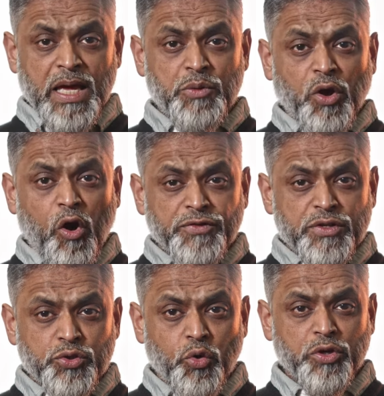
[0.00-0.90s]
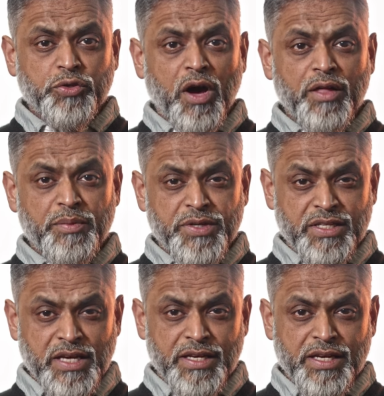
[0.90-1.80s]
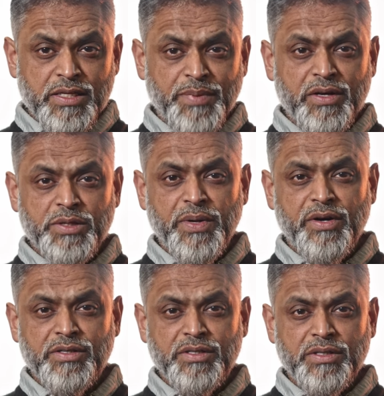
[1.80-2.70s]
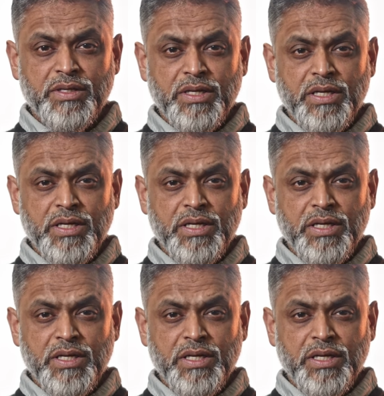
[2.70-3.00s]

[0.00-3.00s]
He would often talk to other detainees about his parents.